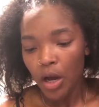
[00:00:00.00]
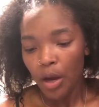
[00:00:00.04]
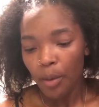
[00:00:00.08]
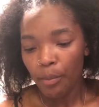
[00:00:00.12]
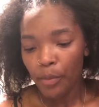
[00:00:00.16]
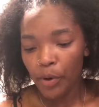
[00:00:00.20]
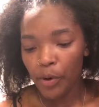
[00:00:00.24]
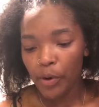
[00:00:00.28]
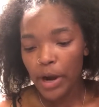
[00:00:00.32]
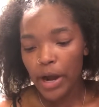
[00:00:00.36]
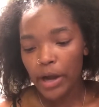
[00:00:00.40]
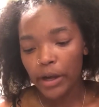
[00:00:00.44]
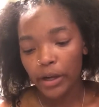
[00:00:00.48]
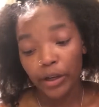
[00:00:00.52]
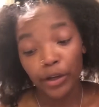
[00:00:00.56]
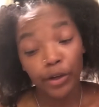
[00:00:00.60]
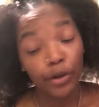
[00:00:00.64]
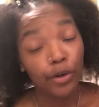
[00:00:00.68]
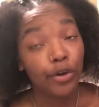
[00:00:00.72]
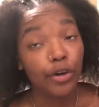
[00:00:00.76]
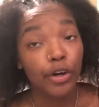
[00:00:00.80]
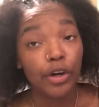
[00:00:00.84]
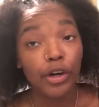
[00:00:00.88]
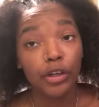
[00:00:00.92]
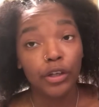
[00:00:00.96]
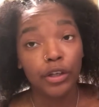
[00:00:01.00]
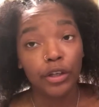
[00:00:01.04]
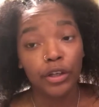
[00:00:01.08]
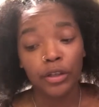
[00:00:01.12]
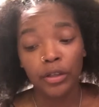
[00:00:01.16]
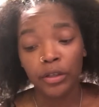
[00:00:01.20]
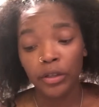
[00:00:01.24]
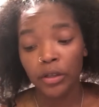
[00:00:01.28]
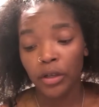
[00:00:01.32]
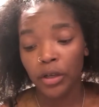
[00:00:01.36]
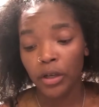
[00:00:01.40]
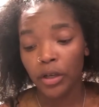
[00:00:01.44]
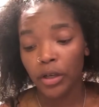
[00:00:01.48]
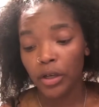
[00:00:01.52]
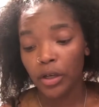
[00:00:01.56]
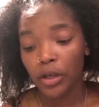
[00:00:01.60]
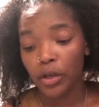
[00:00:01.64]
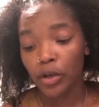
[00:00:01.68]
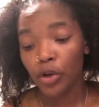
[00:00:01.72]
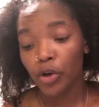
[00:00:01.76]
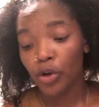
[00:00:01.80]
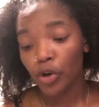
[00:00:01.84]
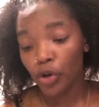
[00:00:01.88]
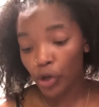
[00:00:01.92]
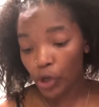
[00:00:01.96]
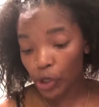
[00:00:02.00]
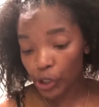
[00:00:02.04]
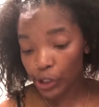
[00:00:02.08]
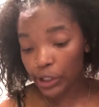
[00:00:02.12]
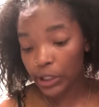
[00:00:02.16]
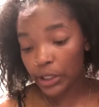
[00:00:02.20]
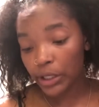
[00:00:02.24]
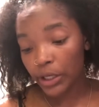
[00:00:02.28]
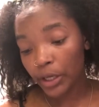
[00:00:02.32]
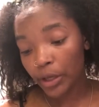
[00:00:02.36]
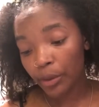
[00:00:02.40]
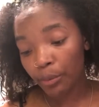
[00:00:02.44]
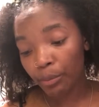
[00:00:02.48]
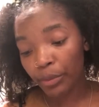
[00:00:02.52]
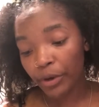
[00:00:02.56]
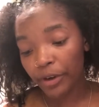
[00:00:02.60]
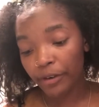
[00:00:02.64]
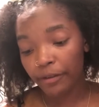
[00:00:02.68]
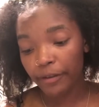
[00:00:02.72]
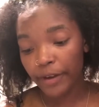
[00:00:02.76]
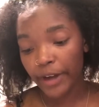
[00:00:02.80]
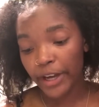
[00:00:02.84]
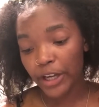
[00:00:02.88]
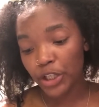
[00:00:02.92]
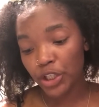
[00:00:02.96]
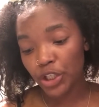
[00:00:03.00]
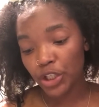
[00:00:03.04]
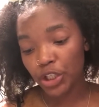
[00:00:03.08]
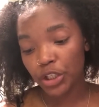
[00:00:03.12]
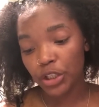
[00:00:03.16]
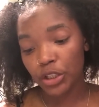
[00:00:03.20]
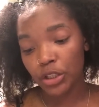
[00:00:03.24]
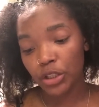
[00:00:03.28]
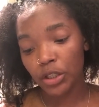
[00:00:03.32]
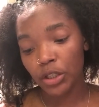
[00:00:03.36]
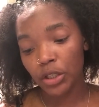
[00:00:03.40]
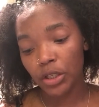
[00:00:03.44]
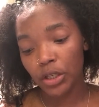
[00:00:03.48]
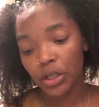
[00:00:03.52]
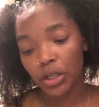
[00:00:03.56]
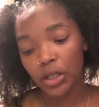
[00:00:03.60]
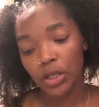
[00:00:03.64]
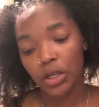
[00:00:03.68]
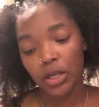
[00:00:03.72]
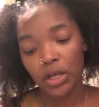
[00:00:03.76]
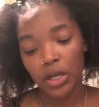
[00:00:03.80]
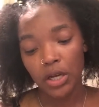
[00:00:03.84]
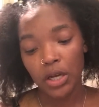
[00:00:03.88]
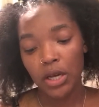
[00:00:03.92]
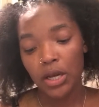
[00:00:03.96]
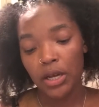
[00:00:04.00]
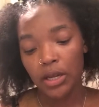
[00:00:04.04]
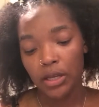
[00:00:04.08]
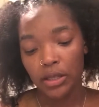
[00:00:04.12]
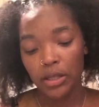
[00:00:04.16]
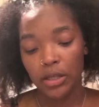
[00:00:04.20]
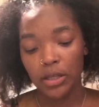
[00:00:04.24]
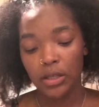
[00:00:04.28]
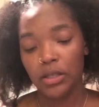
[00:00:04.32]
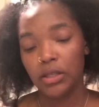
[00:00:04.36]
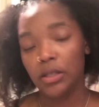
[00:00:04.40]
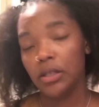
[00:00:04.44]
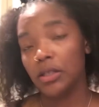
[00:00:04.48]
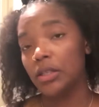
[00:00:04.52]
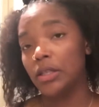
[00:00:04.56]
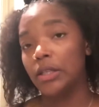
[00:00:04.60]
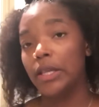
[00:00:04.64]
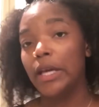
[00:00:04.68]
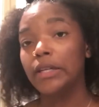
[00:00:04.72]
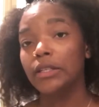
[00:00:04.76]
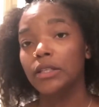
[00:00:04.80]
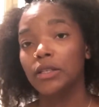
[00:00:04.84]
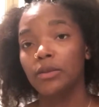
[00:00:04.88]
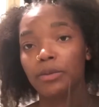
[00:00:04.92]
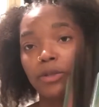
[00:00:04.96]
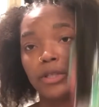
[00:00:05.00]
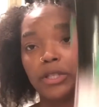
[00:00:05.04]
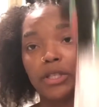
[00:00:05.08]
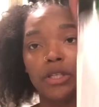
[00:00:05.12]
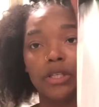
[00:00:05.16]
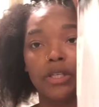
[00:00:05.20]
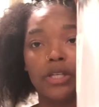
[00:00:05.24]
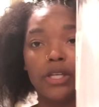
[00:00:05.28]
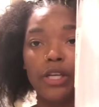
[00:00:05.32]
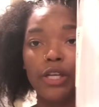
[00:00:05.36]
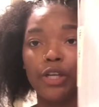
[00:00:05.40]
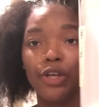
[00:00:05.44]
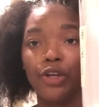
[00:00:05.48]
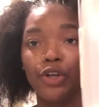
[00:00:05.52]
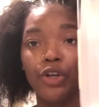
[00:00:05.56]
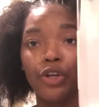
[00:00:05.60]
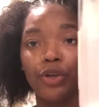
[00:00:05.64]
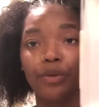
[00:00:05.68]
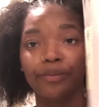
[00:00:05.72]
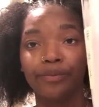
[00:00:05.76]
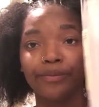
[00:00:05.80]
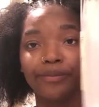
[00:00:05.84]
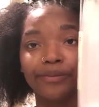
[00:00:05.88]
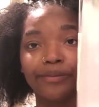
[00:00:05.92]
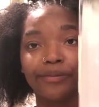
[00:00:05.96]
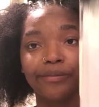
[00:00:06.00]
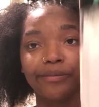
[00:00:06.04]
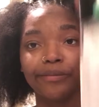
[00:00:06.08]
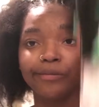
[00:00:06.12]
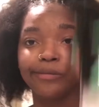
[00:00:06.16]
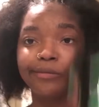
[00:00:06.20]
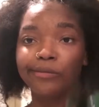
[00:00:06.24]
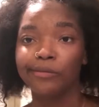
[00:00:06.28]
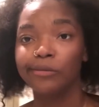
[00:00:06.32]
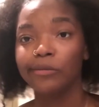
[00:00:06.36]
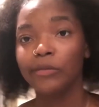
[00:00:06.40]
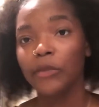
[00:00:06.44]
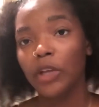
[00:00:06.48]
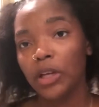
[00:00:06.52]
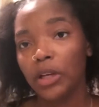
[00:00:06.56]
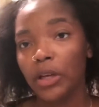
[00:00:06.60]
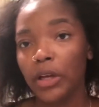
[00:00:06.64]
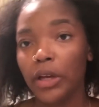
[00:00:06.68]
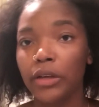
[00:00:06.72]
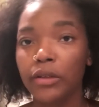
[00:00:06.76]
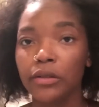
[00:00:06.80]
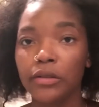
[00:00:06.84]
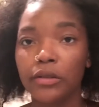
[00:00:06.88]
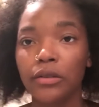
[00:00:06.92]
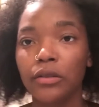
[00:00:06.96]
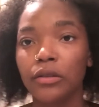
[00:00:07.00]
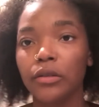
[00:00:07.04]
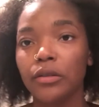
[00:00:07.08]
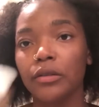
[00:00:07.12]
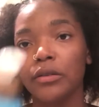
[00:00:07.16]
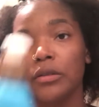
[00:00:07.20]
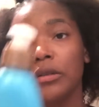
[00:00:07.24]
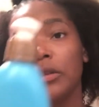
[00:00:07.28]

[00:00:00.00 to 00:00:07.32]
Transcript: Moroccan curling perfection. That's what's in here, I guess,